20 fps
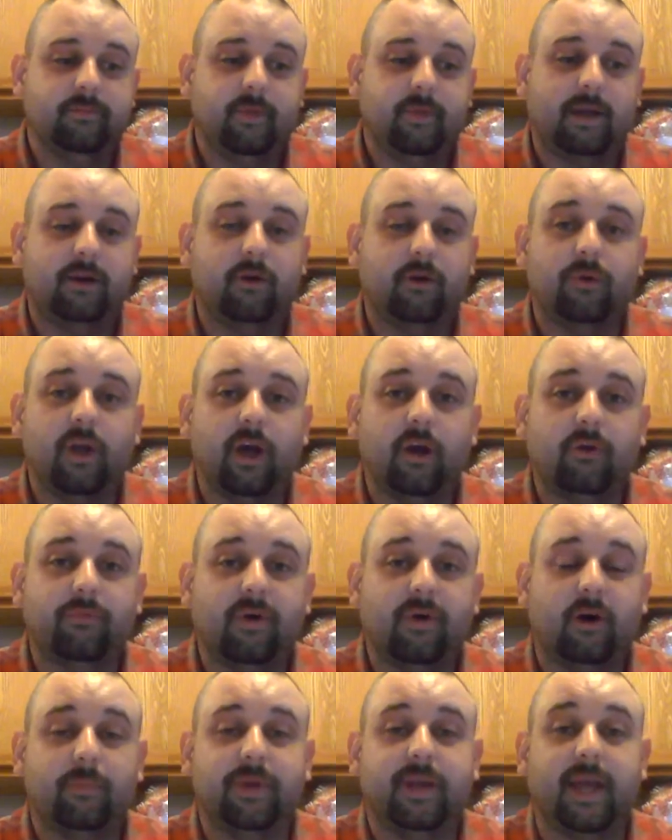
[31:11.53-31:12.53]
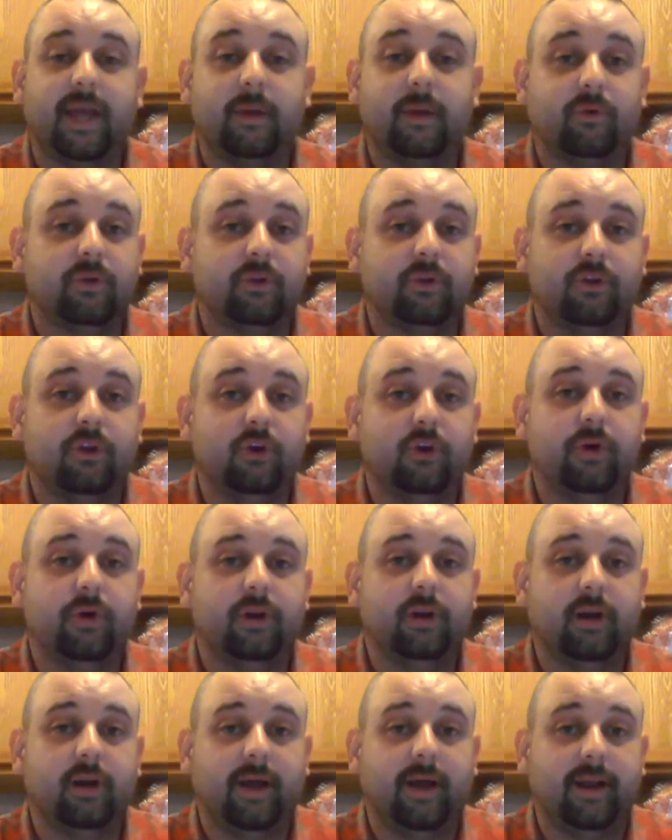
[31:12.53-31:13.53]
I don't know if I'll be able to do
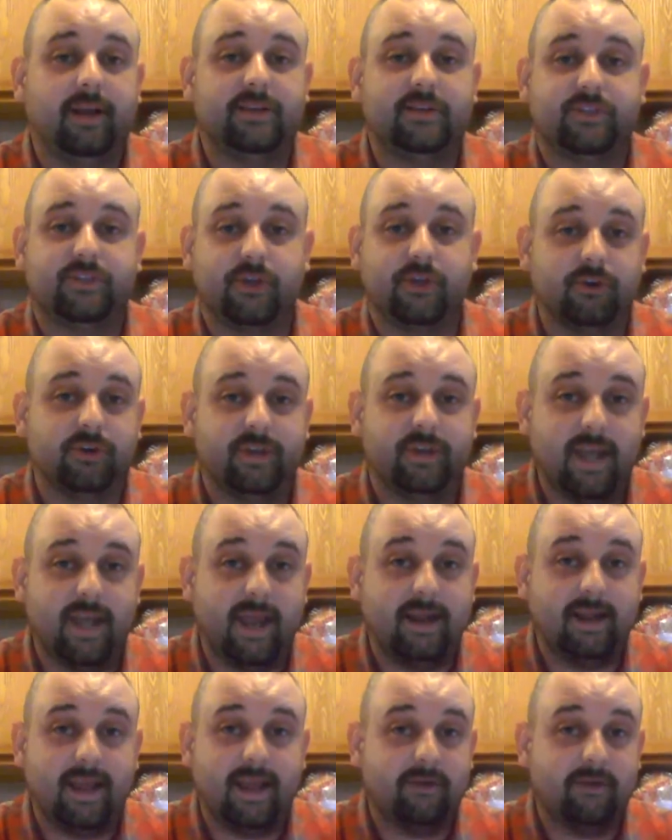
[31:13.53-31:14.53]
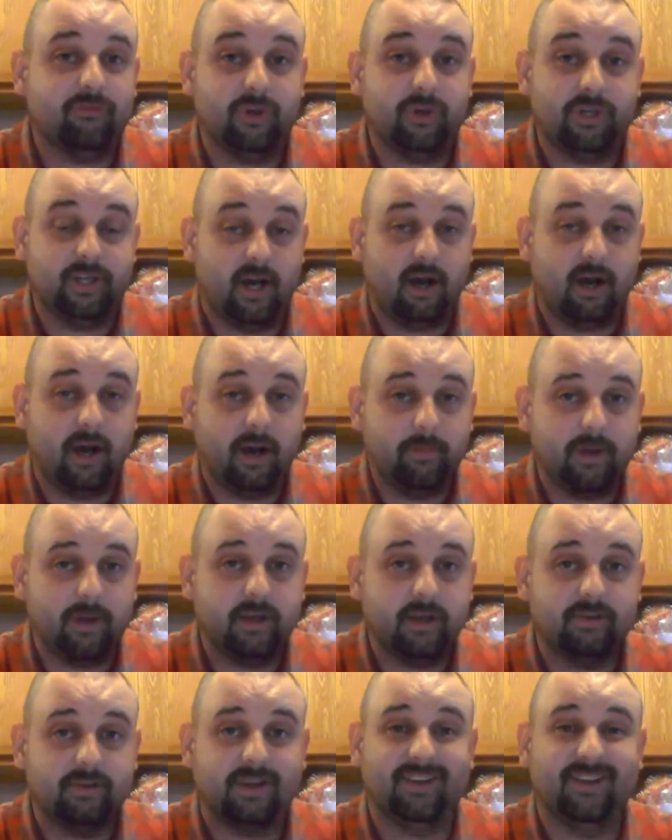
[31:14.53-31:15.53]
it at a certain date every time,
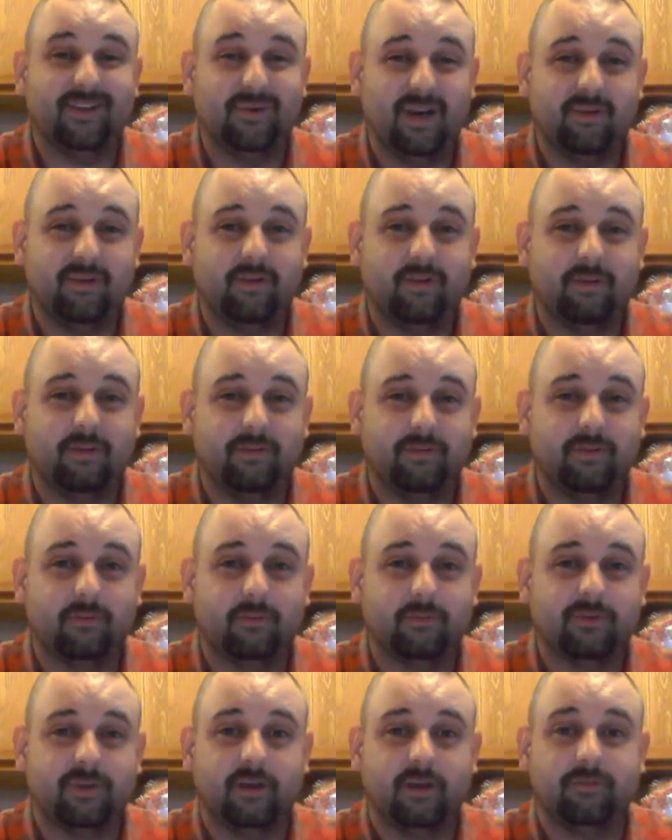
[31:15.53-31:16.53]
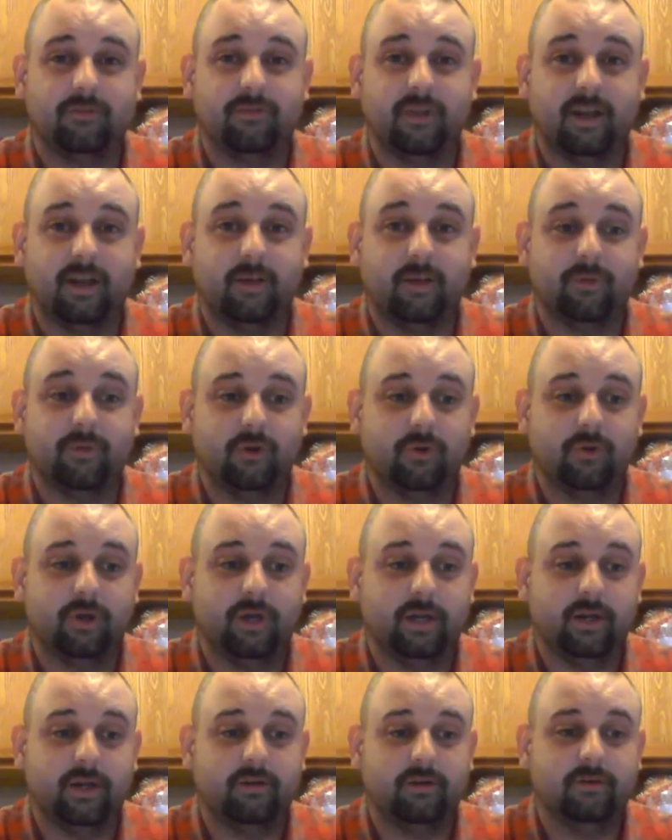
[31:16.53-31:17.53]
because I do have some stuff that I'm
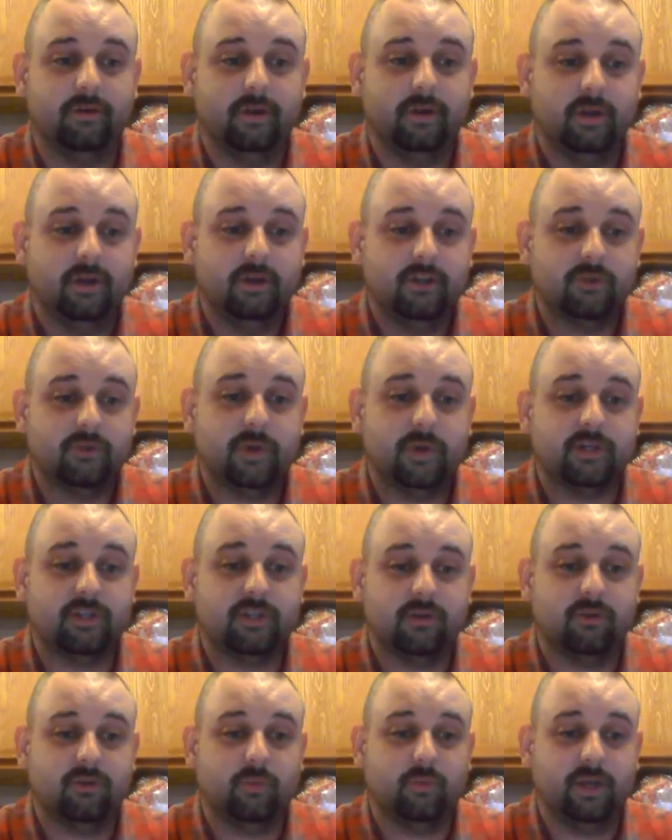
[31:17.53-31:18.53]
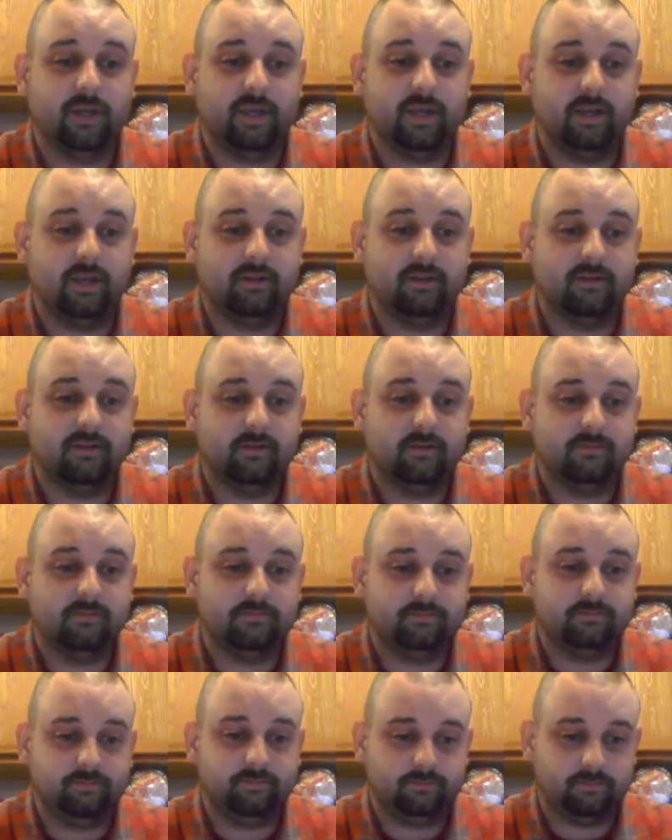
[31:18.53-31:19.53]
doing here, especially on the weekends.
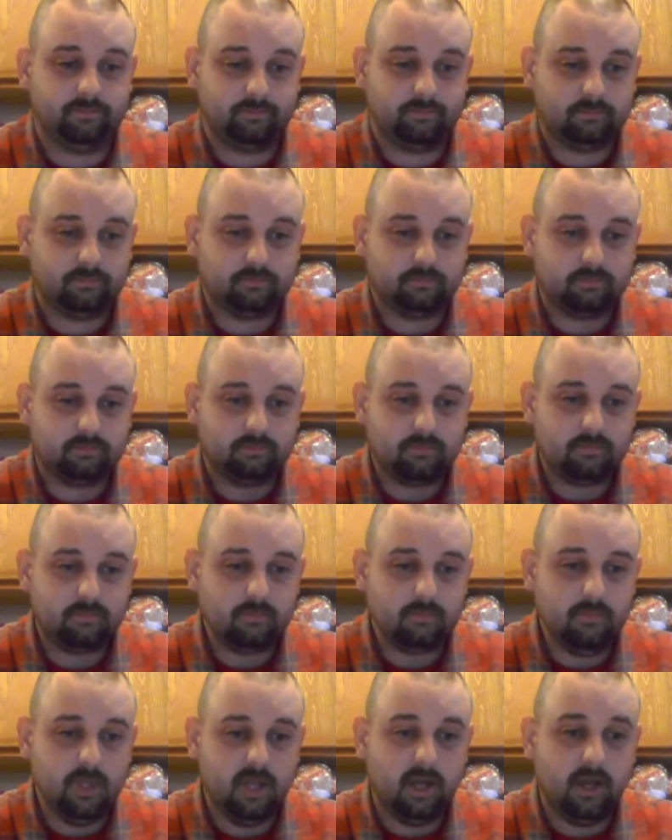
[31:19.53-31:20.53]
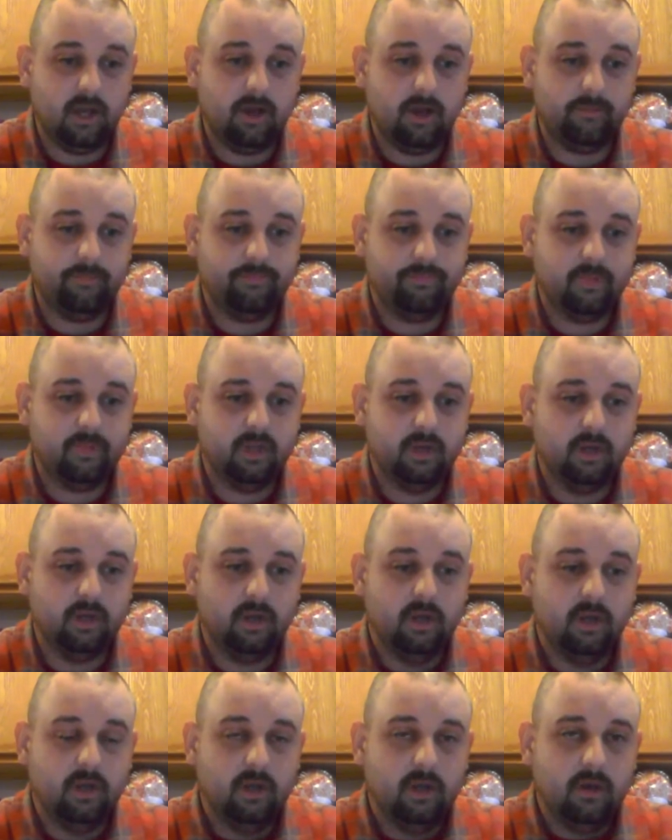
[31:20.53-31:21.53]

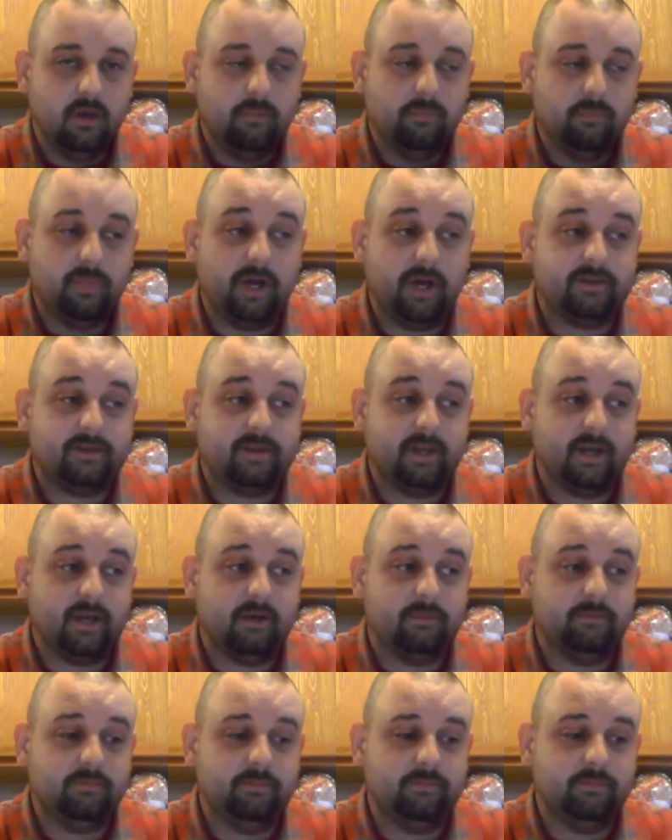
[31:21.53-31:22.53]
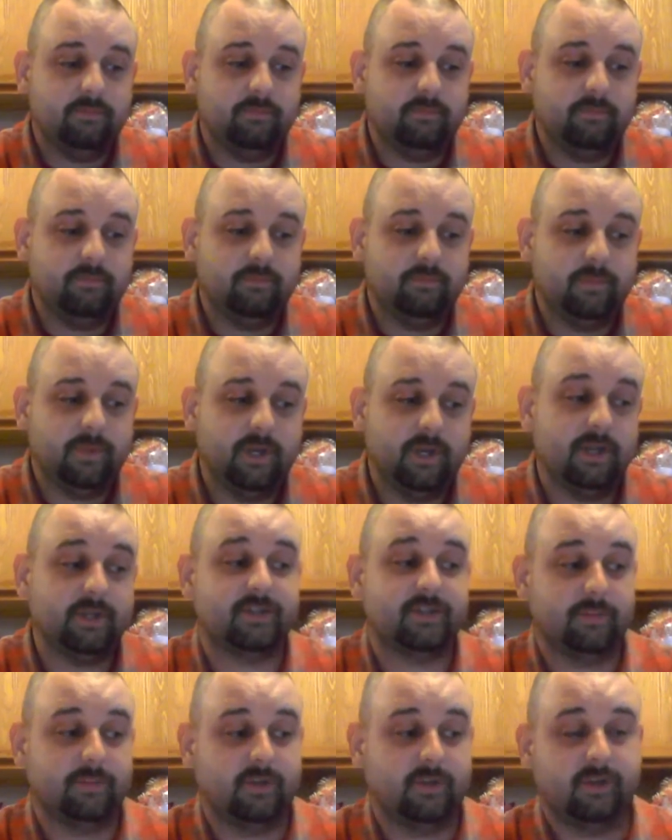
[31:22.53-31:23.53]
But it
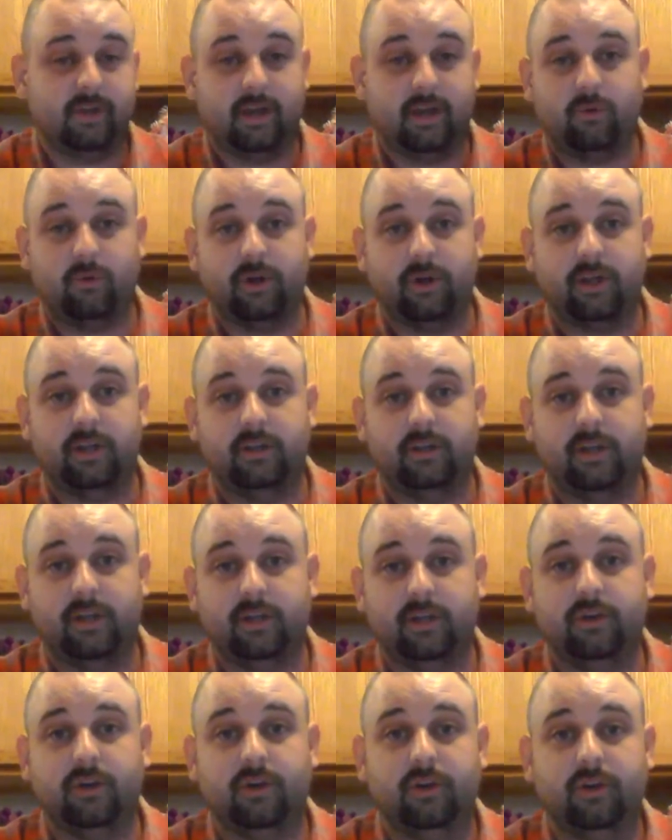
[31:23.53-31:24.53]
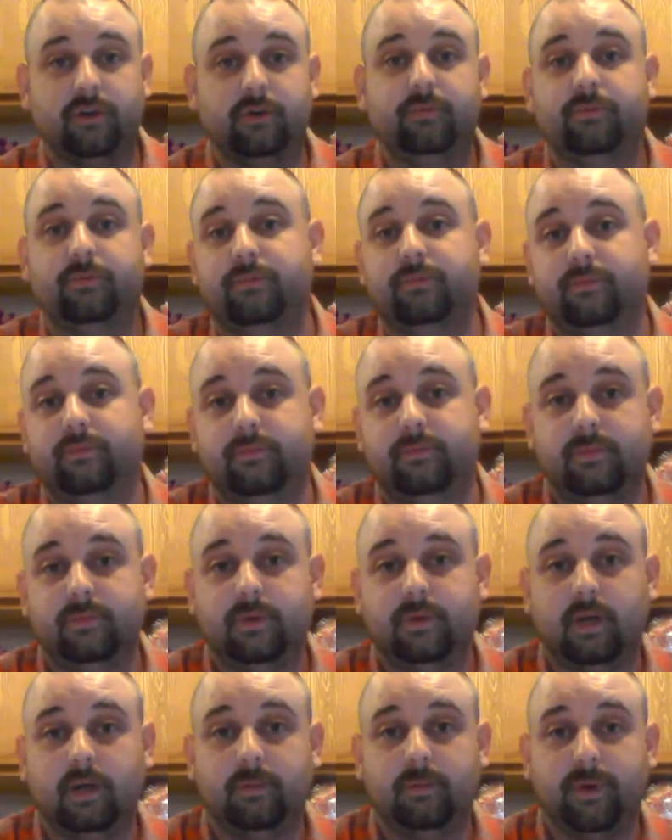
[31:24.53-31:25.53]
is something that I want to continue to do
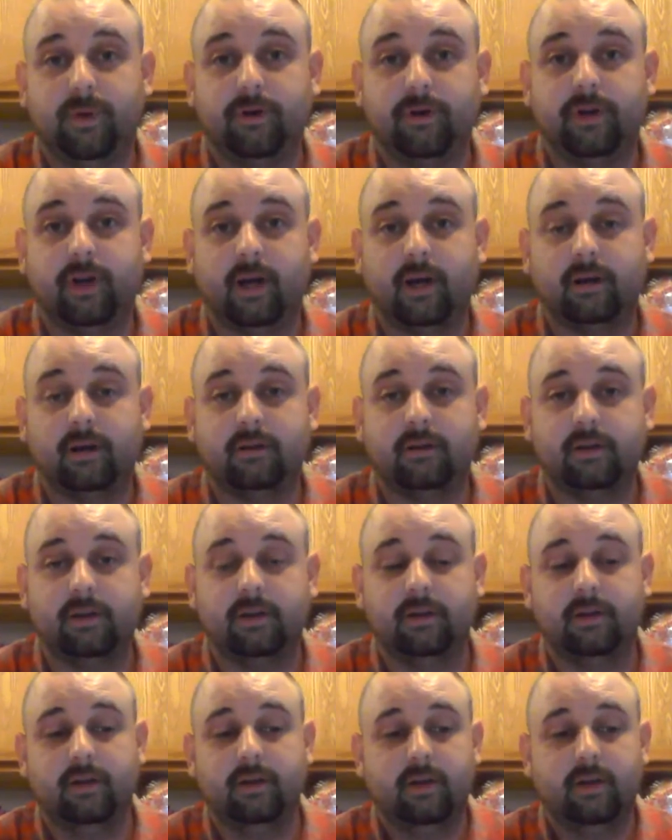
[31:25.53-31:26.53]
periodically.